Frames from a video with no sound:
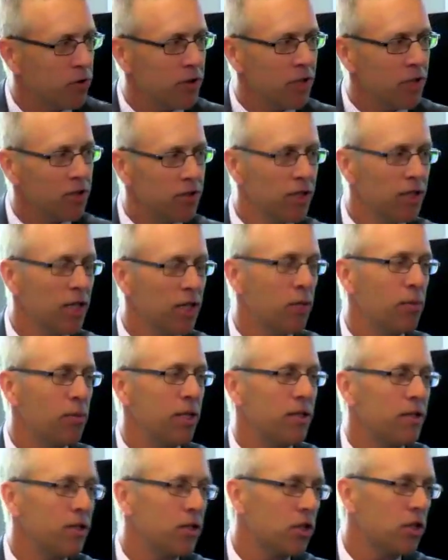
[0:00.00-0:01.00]
These are the
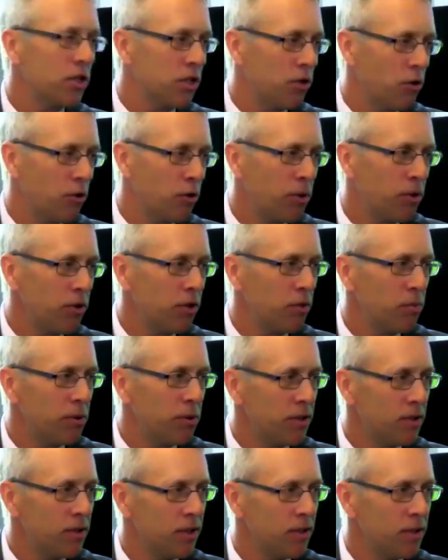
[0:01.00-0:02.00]
companies that just go about their
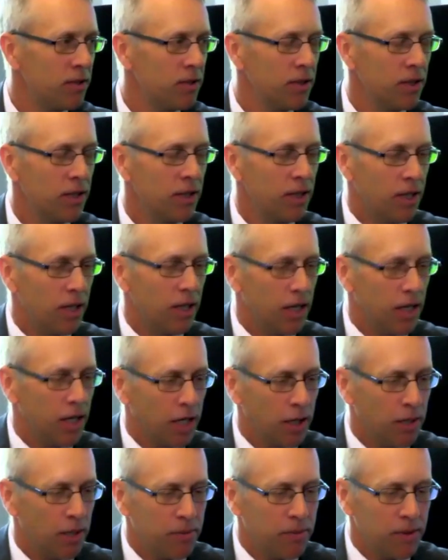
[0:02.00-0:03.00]
business.
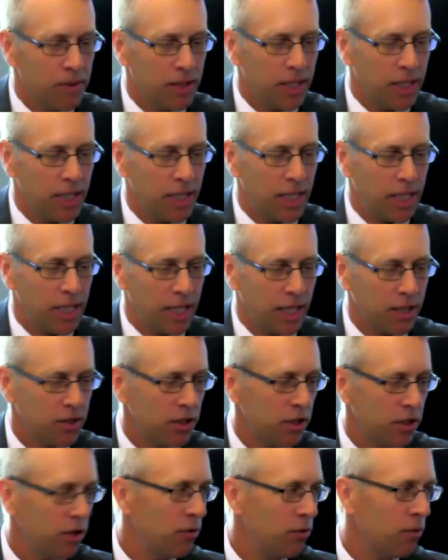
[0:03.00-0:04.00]
They
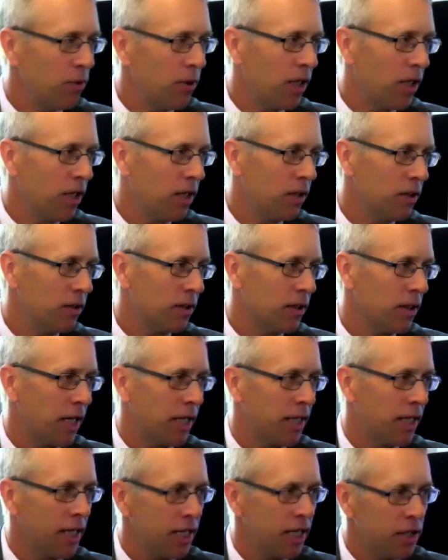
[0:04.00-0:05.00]
execute well,
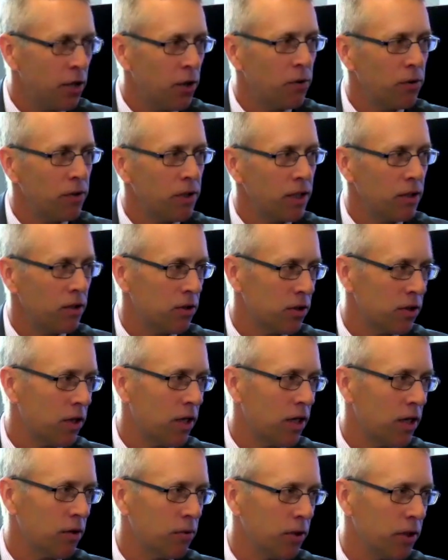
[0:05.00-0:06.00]
and they know that their
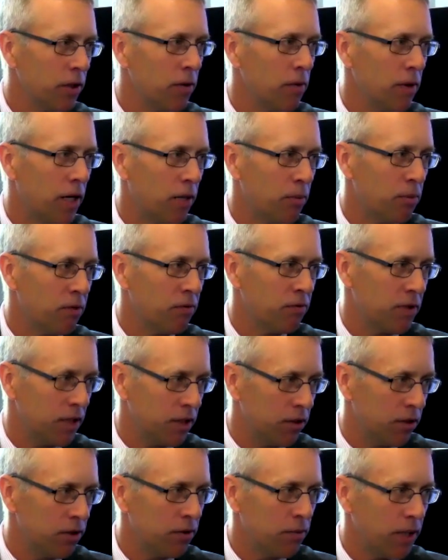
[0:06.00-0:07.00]
stock will go up if they
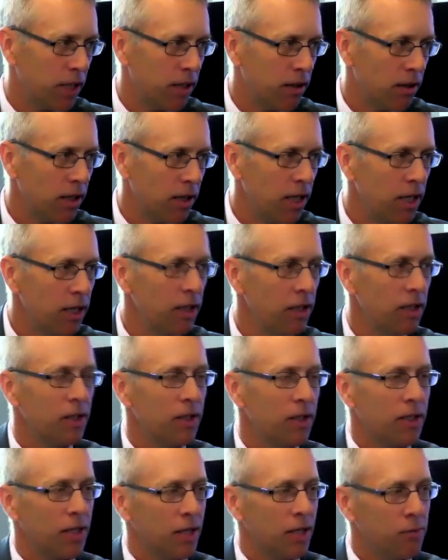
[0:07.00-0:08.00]
do the right
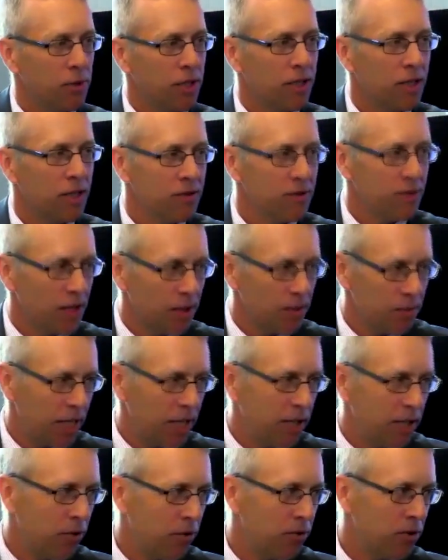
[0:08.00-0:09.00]
thing. And because they
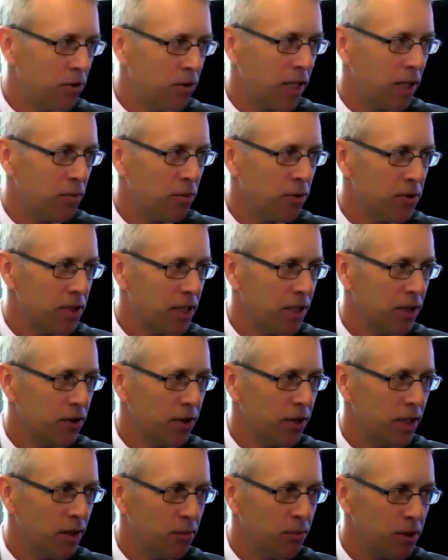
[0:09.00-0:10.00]
might own 20% of their
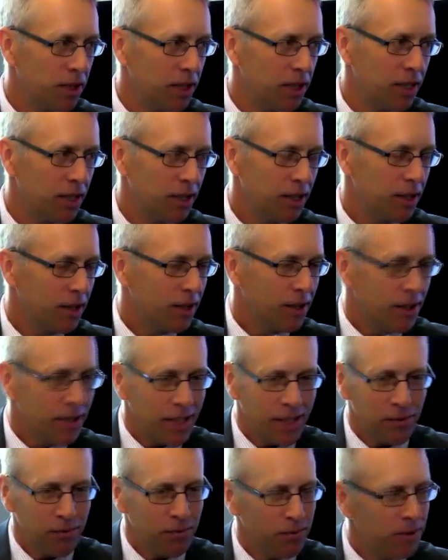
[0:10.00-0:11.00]
company,
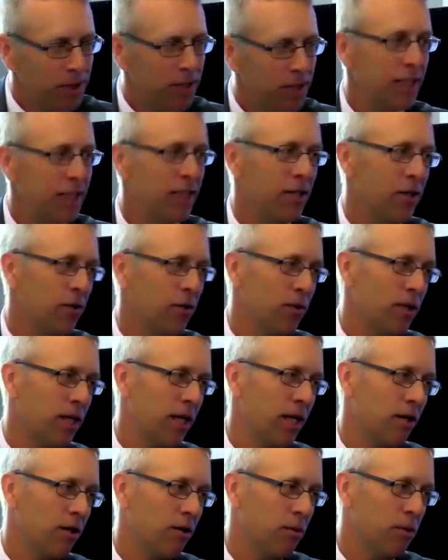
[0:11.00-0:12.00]
they really don't
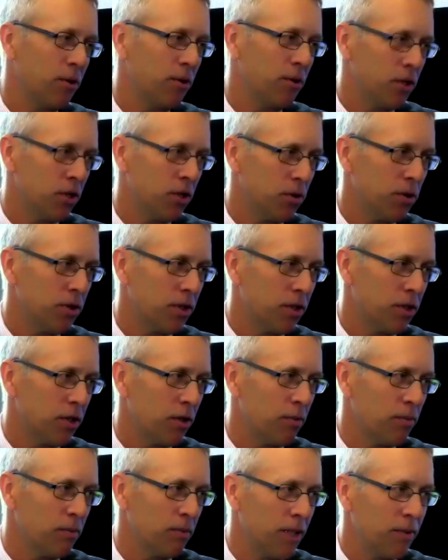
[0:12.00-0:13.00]
care about the short term.
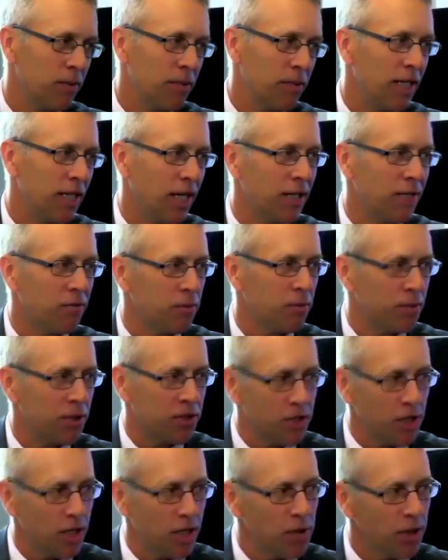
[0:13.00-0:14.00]
I mean, from a
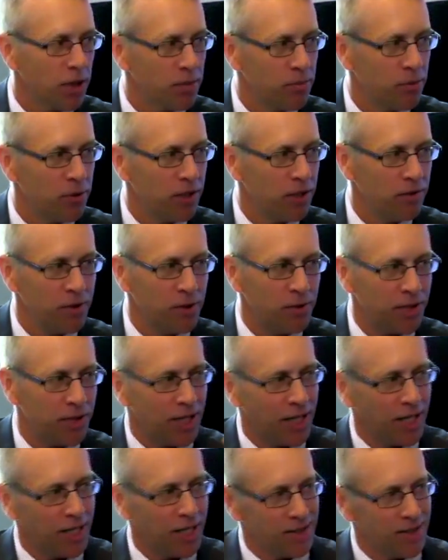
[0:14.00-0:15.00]
stock market point of view, it
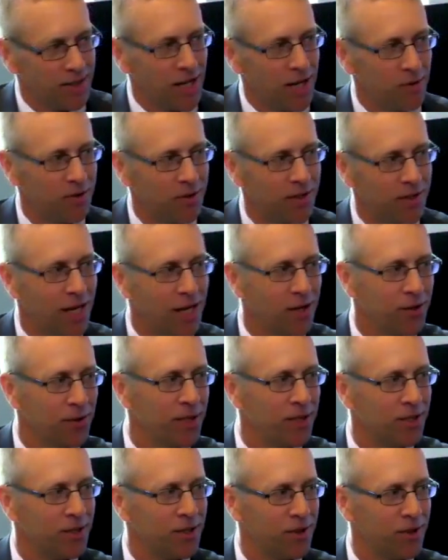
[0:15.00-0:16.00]
kind of sounds
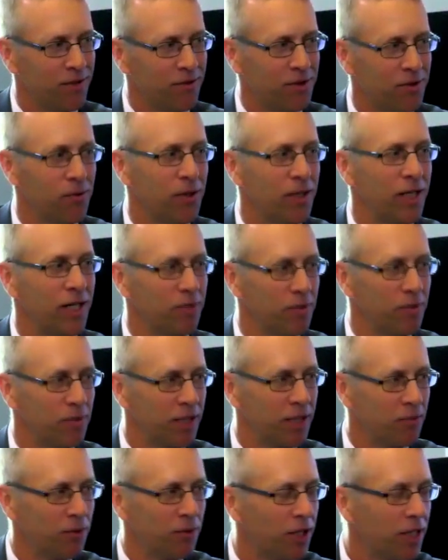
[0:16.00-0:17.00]
counterintuitive to what
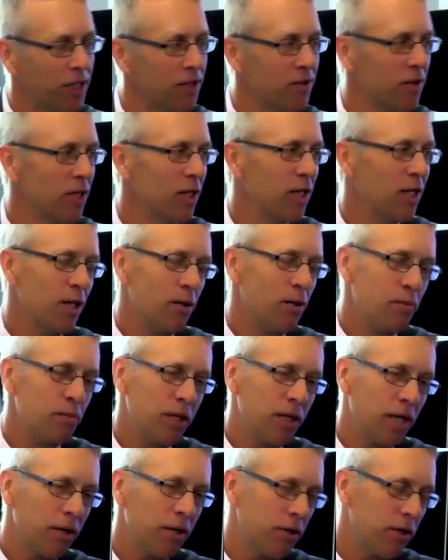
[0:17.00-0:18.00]
everybody wants, but
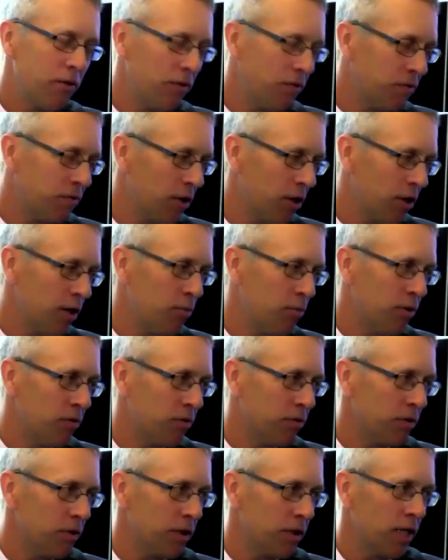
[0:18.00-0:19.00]
I would far
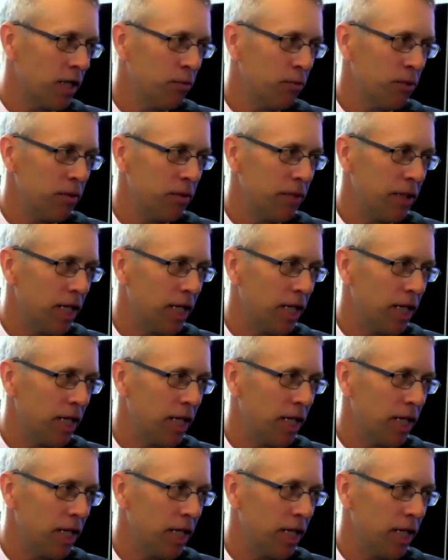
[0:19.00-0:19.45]
prefer a company